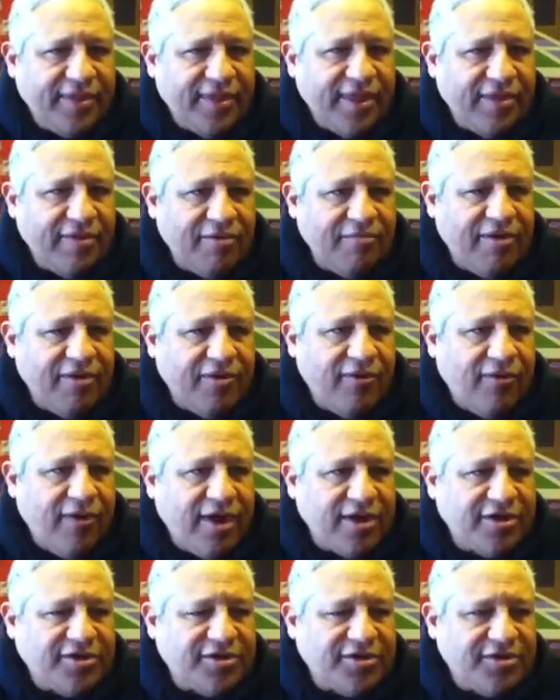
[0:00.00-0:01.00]
that would be
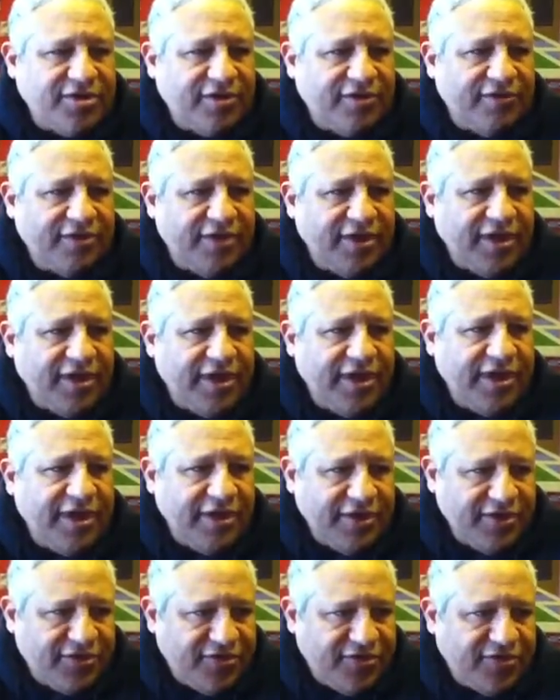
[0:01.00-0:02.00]
Watcher of the
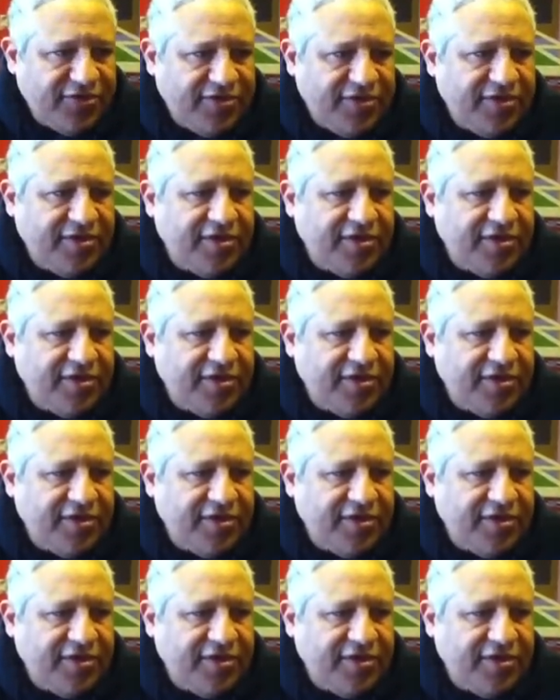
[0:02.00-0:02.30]
East.